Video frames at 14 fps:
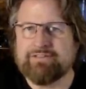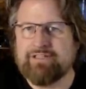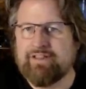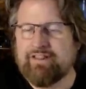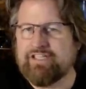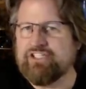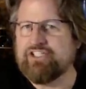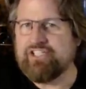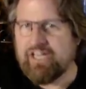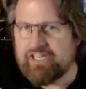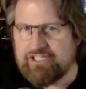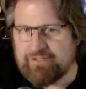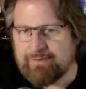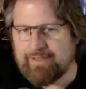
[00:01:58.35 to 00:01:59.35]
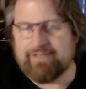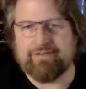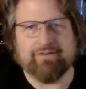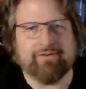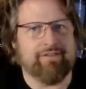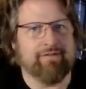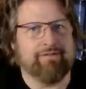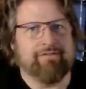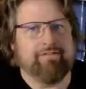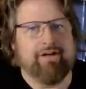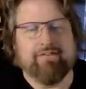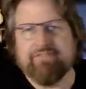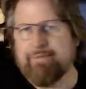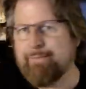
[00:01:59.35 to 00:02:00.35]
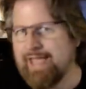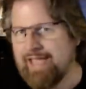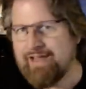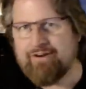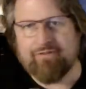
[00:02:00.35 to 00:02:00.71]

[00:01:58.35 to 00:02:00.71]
the judgment or the of the man